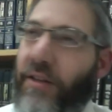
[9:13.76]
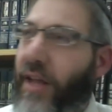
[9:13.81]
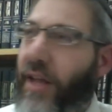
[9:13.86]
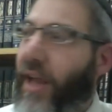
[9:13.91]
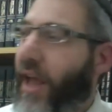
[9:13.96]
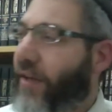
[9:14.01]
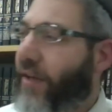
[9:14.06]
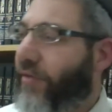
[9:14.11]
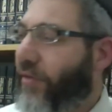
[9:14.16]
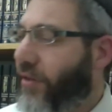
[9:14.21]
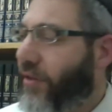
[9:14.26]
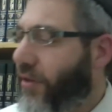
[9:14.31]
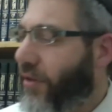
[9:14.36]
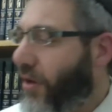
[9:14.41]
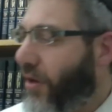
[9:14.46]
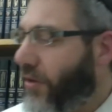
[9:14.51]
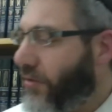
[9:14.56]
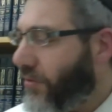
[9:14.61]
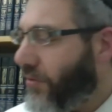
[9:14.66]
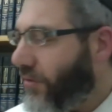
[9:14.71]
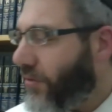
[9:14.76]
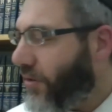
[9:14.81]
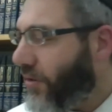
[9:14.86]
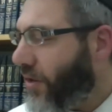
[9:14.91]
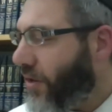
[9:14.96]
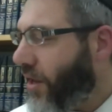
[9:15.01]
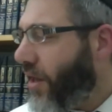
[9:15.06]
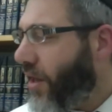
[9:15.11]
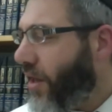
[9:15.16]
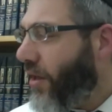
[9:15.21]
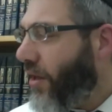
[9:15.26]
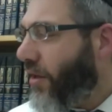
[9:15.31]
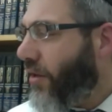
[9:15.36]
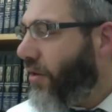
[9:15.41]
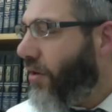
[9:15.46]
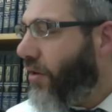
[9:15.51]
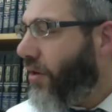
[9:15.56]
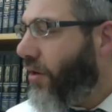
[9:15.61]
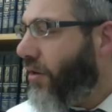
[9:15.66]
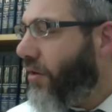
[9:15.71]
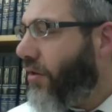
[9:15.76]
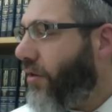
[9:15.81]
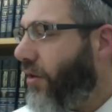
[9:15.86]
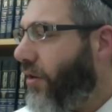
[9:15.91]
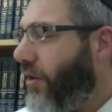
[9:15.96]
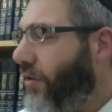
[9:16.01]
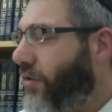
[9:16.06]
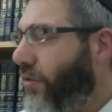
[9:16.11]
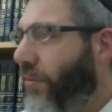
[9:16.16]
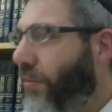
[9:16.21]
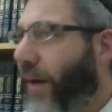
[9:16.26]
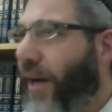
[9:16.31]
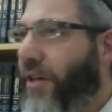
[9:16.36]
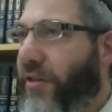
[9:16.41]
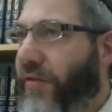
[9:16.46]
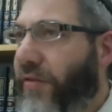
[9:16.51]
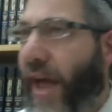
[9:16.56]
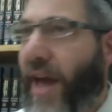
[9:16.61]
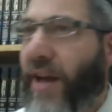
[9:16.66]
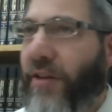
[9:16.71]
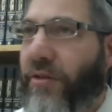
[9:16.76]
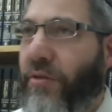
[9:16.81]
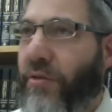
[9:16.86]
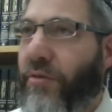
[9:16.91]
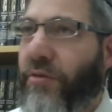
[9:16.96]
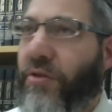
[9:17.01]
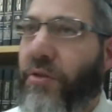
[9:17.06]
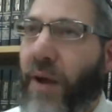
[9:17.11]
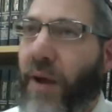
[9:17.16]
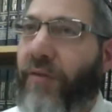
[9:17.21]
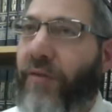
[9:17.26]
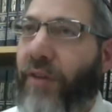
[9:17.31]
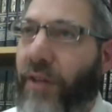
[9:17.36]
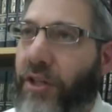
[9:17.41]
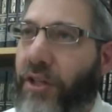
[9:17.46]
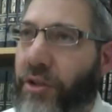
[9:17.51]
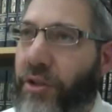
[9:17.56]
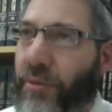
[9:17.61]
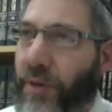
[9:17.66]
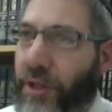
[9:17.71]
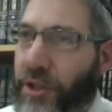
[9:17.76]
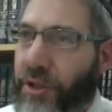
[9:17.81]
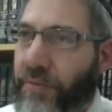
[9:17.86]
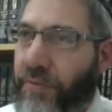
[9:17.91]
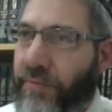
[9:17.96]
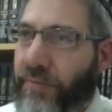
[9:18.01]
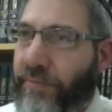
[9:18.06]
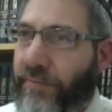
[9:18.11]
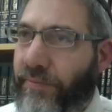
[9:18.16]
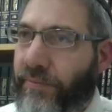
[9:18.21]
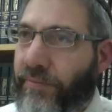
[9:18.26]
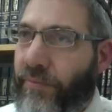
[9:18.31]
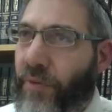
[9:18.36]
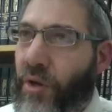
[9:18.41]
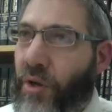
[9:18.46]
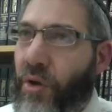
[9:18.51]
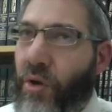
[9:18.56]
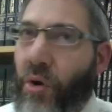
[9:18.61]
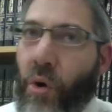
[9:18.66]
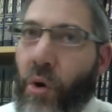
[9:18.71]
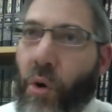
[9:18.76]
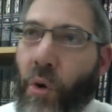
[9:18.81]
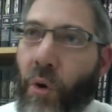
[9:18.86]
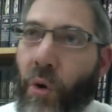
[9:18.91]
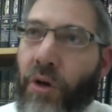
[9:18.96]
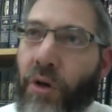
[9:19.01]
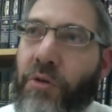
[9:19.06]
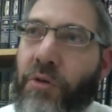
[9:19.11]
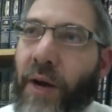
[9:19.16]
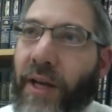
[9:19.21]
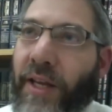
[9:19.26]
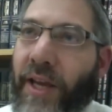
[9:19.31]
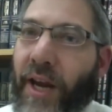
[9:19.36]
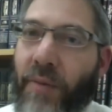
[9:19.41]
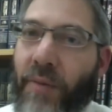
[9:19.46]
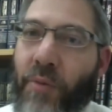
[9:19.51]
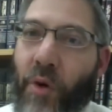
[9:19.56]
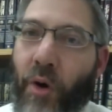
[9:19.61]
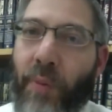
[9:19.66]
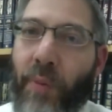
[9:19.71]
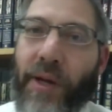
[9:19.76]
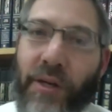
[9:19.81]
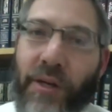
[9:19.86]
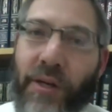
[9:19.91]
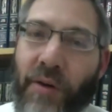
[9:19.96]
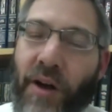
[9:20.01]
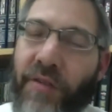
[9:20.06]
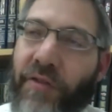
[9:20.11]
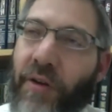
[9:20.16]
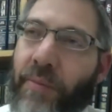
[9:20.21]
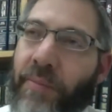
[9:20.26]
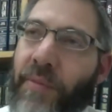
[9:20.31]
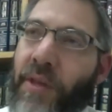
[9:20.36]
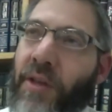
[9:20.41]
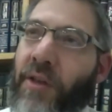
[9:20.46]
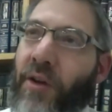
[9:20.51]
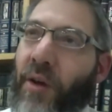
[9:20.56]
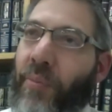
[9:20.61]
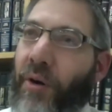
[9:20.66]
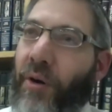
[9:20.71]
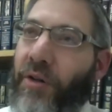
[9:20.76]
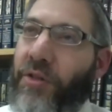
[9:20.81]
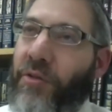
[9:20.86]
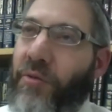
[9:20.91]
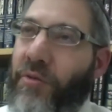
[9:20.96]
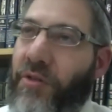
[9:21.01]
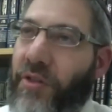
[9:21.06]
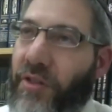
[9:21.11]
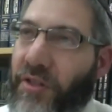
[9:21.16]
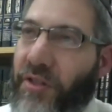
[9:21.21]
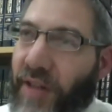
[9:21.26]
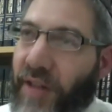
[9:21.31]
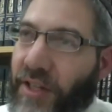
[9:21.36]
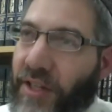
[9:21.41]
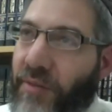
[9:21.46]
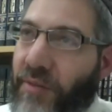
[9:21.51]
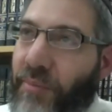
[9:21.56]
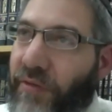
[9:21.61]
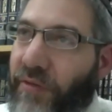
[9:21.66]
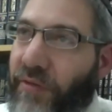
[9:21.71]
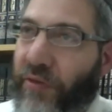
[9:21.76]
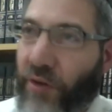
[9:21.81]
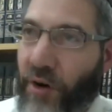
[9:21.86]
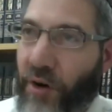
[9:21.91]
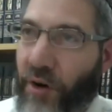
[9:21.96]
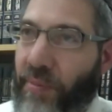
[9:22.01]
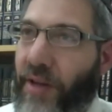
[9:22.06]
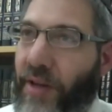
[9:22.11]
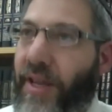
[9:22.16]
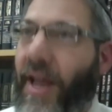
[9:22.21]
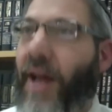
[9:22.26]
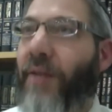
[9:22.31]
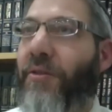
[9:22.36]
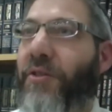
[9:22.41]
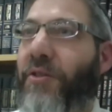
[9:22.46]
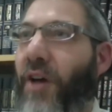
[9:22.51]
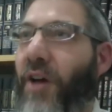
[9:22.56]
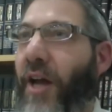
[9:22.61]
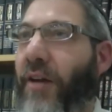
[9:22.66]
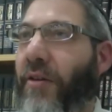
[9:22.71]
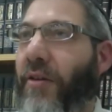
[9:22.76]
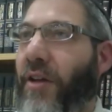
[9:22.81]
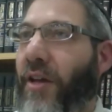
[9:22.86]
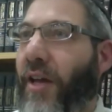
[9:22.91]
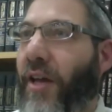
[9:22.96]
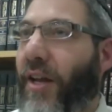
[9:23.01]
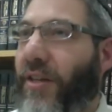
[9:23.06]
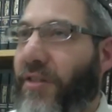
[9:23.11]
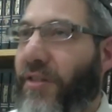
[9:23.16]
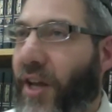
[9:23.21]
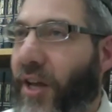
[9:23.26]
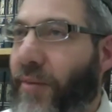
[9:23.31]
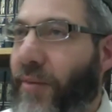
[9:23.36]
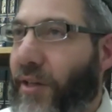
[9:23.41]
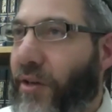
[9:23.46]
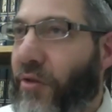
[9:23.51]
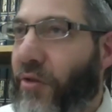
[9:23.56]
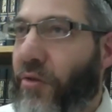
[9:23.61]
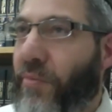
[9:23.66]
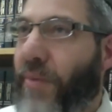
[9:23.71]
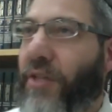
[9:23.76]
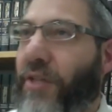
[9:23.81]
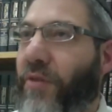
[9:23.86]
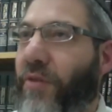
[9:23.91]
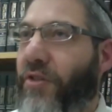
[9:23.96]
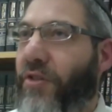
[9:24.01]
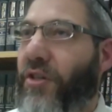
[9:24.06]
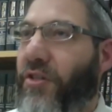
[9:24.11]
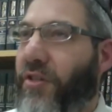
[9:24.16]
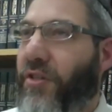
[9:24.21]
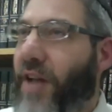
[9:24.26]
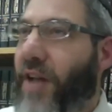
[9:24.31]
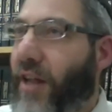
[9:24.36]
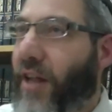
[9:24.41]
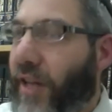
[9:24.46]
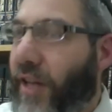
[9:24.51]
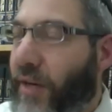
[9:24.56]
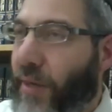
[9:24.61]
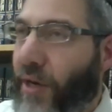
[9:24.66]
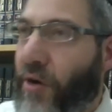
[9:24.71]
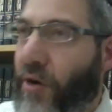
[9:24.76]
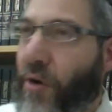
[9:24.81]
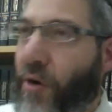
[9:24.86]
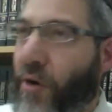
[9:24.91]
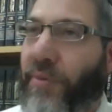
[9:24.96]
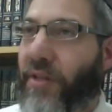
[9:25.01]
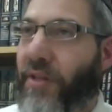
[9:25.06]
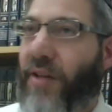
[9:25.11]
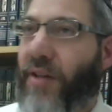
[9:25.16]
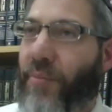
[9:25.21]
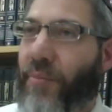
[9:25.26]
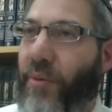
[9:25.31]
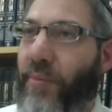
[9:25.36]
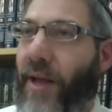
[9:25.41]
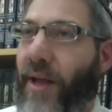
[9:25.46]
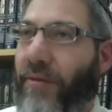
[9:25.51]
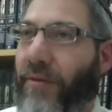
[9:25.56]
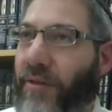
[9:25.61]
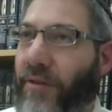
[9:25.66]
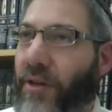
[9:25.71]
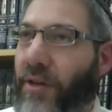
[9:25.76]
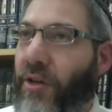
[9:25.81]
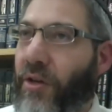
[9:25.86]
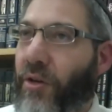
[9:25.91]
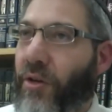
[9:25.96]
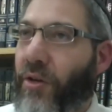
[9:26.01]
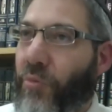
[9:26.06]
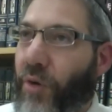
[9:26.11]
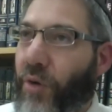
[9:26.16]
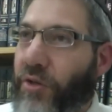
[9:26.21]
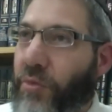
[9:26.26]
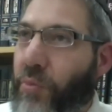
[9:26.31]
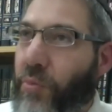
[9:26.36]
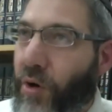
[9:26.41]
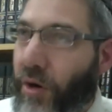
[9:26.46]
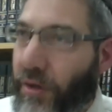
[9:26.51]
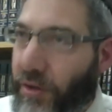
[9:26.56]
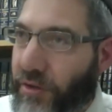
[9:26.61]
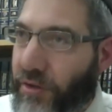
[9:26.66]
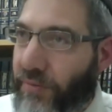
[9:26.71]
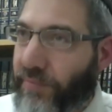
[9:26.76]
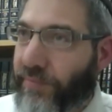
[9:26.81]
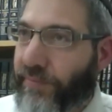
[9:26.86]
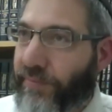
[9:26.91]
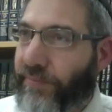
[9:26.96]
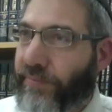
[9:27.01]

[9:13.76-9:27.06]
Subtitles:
have a derisive attitude to everything Jewish. Or do I care more about Yeravam, a person who's ostensibly from on the outside and is telling me to do mitzvahs, just not letting me go up to the Temple Mount? What's worse?